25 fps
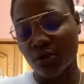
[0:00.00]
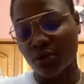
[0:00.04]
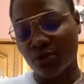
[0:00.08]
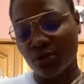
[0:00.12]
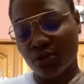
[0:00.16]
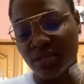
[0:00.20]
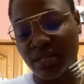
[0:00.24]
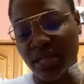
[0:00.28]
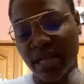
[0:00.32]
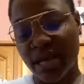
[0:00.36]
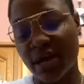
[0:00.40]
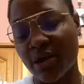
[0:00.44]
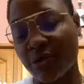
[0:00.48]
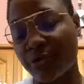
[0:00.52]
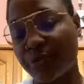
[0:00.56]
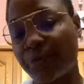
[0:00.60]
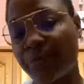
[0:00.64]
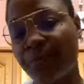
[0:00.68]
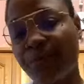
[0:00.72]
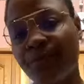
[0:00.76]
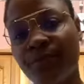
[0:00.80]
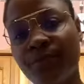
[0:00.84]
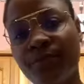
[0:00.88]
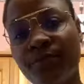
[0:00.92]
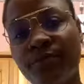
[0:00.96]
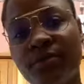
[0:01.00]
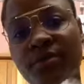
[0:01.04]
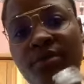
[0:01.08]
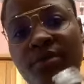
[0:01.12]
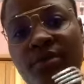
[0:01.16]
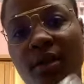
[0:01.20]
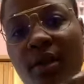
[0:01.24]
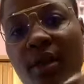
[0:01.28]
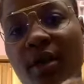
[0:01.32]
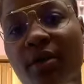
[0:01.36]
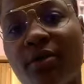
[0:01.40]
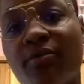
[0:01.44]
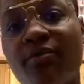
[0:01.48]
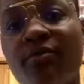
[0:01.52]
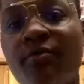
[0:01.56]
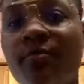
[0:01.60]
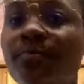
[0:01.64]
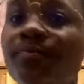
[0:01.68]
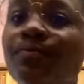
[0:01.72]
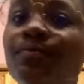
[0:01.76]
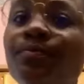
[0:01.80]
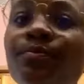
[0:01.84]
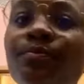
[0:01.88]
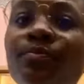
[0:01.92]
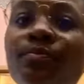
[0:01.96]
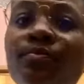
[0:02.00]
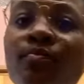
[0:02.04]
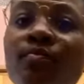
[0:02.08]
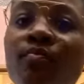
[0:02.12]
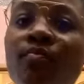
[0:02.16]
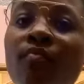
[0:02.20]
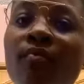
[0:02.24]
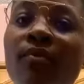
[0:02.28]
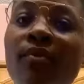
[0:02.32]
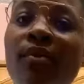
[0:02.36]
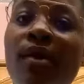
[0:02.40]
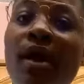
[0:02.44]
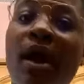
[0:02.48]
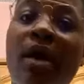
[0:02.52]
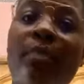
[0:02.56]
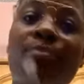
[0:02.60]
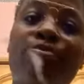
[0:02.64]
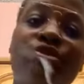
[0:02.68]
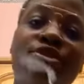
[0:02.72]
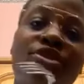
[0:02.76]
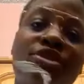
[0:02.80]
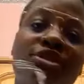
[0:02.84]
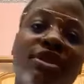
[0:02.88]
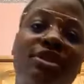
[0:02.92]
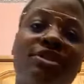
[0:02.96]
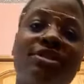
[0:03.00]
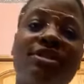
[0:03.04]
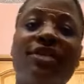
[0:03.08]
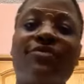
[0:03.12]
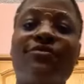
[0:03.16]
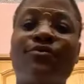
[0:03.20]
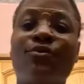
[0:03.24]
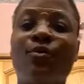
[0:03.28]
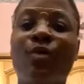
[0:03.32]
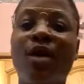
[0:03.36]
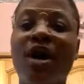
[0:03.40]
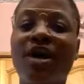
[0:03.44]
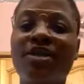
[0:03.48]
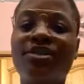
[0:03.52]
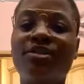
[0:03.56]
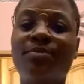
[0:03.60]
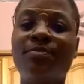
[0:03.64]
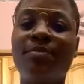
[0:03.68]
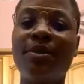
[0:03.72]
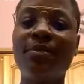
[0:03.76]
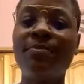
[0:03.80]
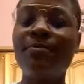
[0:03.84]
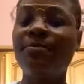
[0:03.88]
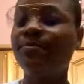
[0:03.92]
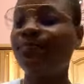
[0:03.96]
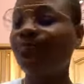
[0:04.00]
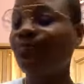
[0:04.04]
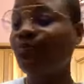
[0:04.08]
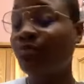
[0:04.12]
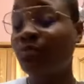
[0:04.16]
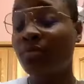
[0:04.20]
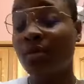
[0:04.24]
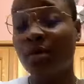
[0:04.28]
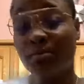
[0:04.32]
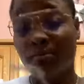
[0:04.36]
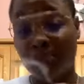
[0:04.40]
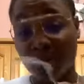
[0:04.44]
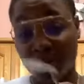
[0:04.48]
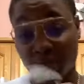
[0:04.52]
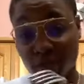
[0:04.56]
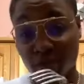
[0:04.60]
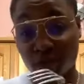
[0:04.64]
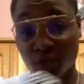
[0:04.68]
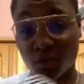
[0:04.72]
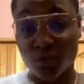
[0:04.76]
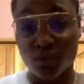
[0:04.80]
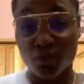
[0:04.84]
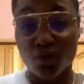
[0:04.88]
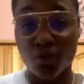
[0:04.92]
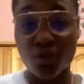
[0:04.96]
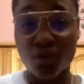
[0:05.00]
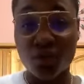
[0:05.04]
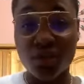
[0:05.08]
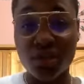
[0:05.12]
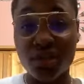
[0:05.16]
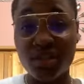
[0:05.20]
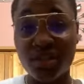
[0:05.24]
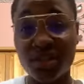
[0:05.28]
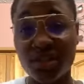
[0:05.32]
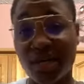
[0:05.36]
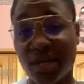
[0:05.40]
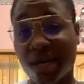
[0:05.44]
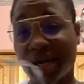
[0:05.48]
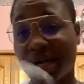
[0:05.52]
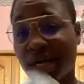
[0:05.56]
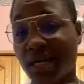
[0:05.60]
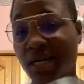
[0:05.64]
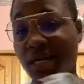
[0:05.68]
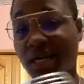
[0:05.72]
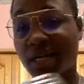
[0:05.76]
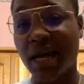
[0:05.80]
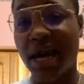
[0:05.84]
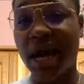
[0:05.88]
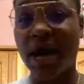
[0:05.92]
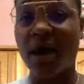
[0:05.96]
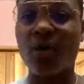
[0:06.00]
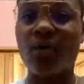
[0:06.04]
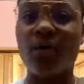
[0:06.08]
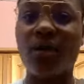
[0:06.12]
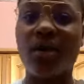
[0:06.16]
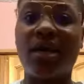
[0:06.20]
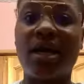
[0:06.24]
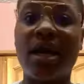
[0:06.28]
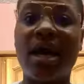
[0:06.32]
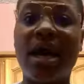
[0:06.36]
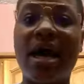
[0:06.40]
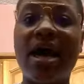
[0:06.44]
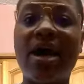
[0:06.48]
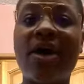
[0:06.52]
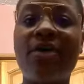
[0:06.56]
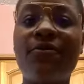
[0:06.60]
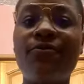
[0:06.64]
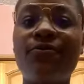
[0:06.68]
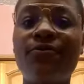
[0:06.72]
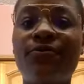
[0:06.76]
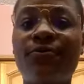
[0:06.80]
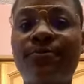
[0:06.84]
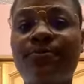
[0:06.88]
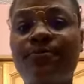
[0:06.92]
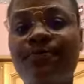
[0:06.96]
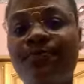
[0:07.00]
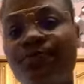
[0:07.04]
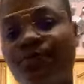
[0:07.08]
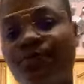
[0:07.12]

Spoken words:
boils down to love. I appreciate y'all for watching me. Place those orders. Y'all got another hour and a half.